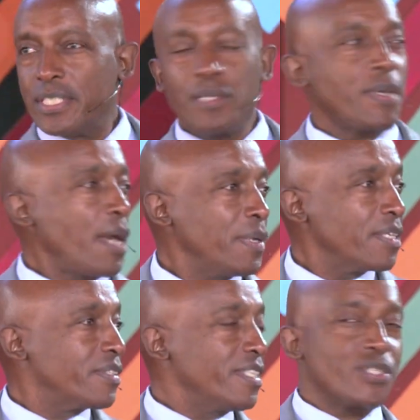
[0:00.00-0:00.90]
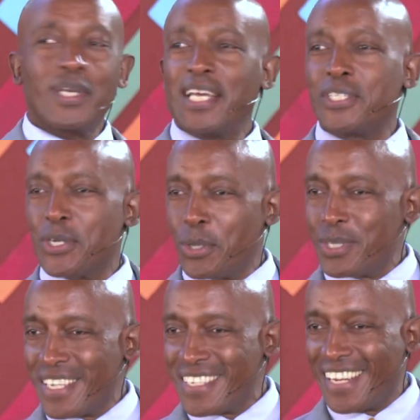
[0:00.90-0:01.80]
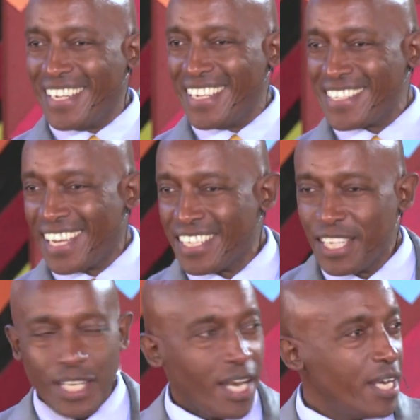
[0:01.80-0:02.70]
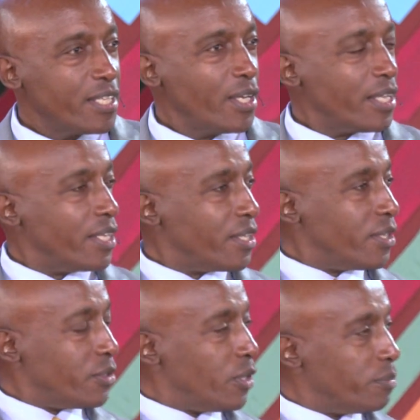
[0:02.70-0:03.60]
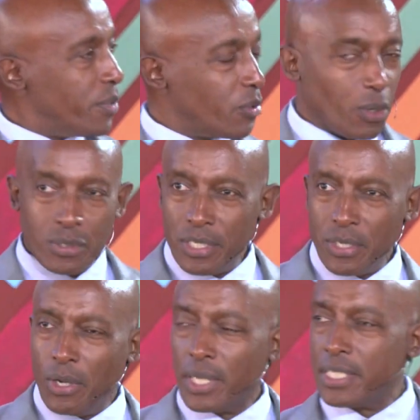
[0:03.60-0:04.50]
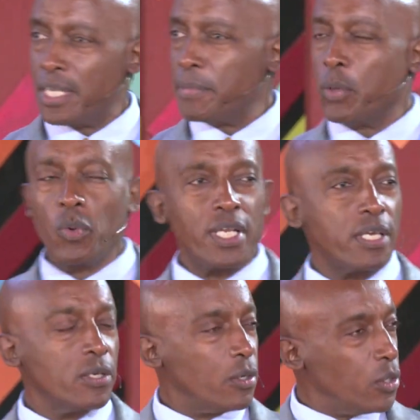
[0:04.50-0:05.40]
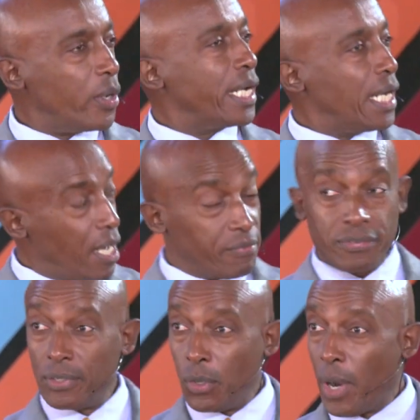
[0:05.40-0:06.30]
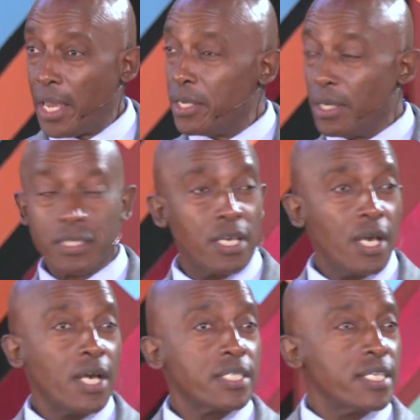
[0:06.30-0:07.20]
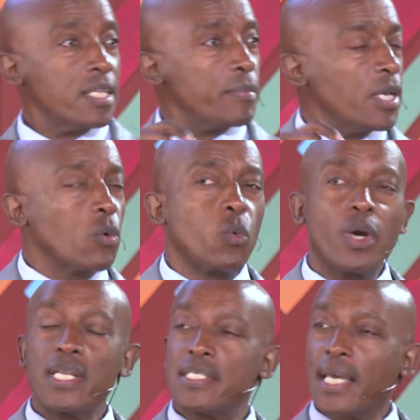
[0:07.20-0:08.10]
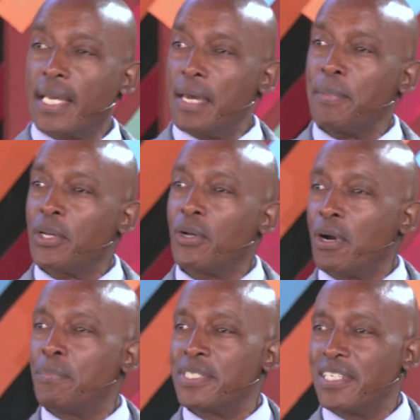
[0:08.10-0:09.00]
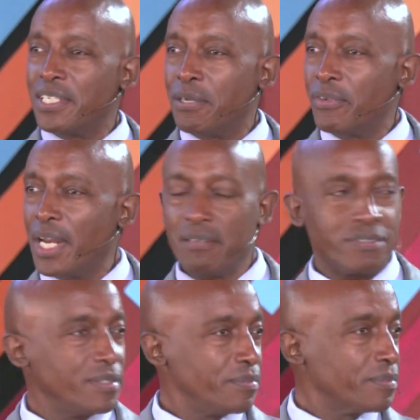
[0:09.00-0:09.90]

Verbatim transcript: Tell me, I mean, didn't you get your roses, ladies? And uh, the, the, the, the, roses you got, tell me what you're, you're in love or are you not? Tell me what is the chemical composition of your love?